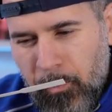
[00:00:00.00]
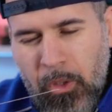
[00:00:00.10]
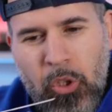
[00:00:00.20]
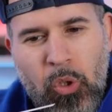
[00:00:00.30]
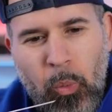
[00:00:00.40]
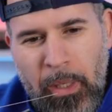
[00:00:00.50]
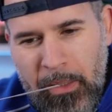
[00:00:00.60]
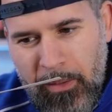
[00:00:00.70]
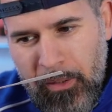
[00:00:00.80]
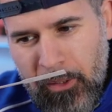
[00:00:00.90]

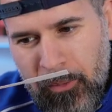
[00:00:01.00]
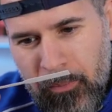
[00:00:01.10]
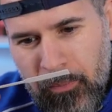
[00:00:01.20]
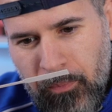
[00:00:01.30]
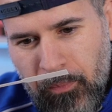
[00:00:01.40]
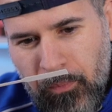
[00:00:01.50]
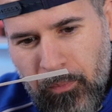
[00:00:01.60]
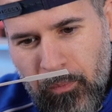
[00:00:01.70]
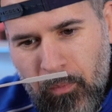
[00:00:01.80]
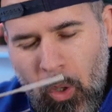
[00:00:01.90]
sweet.
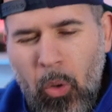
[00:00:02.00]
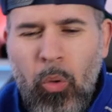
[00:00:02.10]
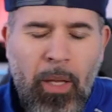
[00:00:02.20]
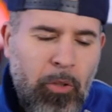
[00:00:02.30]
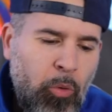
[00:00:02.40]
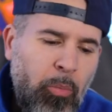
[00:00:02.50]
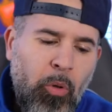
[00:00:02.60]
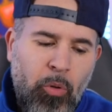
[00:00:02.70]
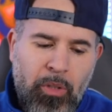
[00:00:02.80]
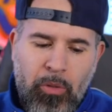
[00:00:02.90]
Oh, that
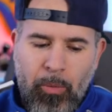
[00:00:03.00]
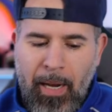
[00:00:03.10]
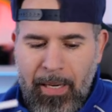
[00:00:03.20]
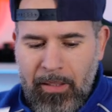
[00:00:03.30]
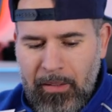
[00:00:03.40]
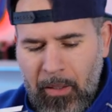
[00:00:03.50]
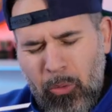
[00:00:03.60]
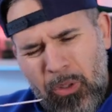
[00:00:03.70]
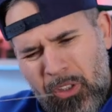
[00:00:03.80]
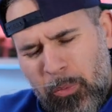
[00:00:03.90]
tuberose is relaxing. That,
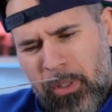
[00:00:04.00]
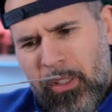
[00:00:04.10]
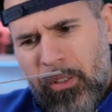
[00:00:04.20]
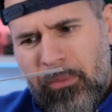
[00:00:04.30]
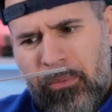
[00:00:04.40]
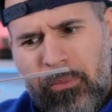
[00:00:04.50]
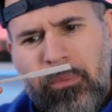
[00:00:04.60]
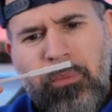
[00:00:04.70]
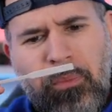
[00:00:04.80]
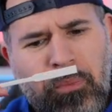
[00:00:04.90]
oh, this is pretty good.
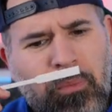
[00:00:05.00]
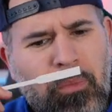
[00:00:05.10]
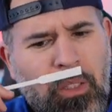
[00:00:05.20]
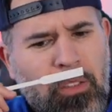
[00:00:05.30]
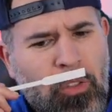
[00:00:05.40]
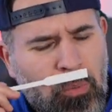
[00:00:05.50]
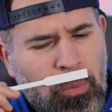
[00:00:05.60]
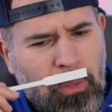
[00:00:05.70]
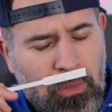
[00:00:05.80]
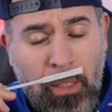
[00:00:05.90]
This is,
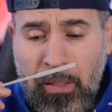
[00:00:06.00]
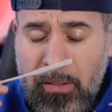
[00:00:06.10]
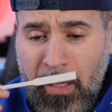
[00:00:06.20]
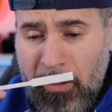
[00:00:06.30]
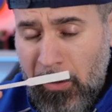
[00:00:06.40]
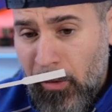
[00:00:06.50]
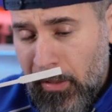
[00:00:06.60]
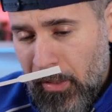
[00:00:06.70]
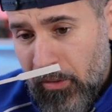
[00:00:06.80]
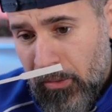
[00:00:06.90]
yeah, it's actually really
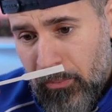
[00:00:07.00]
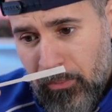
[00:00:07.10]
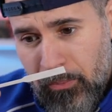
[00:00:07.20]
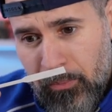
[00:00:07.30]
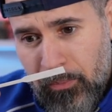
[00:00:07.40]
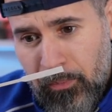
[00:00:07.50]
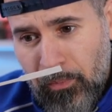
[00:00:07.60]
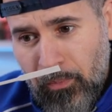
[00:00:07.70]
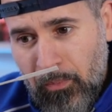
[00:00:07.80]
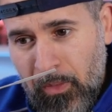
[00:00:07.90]
nice.
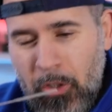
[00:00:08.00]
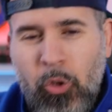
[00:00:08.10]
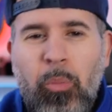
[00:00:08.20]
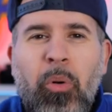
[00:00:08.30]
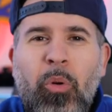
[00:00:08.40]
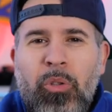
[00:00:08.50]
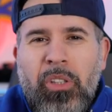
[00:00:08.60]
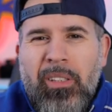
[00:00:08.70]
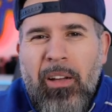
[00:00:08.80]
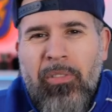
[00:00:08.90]
The tuberose
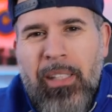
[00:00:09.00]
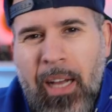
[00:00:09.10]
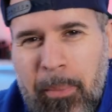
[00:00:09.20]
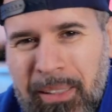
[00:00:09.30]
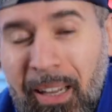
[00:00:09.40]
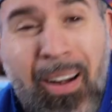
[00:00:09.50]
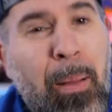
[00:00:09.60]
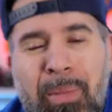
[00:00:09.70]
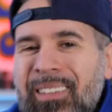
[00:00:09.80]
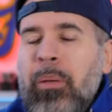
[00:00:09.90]
is definitely calming down.
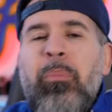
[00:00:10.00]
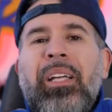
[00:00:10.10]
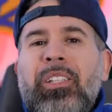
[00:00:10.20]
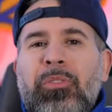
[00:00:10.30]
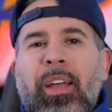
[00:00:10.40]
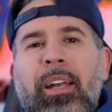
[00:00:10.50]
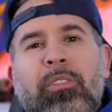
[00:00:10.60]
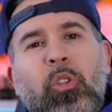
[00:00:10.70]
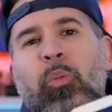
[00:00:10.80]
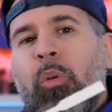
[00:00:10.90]
I'm not the biggest fan of
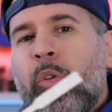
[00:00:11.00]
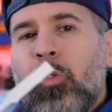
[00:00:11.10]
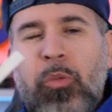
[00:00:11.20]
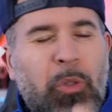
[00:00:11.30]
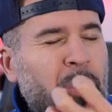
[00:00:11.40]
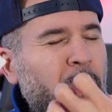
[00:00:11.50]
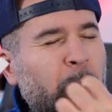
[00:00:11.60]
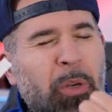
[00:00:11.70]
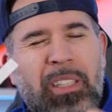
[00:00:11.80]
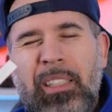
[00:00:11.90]
tuberose. For
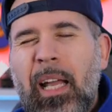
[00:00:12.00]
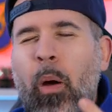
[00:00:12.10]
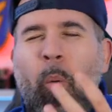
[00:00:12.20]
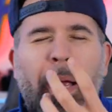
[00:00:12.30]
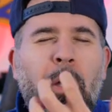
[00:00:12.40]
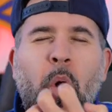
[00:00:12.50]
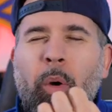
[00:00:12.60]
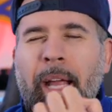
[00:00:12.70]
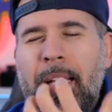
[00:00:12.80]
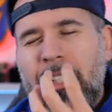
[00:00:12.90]
some reason, that white
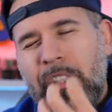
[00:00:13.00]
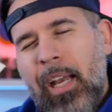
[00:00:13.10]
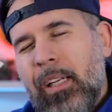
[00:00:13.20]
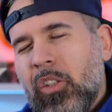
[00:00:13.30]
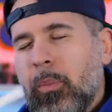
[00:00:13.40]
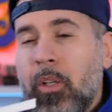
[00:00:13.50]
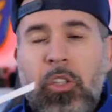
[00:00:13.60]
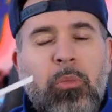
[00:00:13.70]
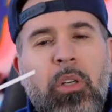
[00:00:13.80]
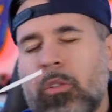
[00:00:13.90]
cocaine-ish kind of smell
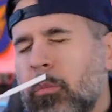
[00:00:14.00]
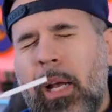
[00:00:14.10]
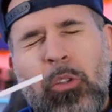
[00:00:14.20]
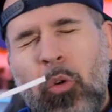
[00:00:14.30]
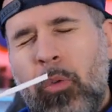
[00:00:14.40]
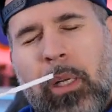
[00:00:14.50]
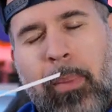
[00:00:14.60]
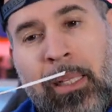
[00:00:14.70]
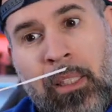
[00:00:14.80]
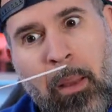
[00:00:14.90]
just brings you back to a really
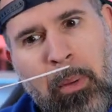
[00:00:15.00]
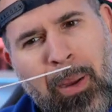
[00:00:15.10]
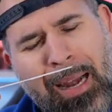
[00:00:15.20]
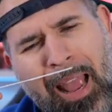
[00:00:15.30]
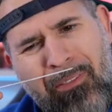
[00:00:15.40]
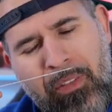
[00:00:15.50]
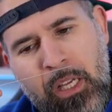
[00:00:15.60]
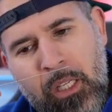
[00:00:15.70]
bad time in my life.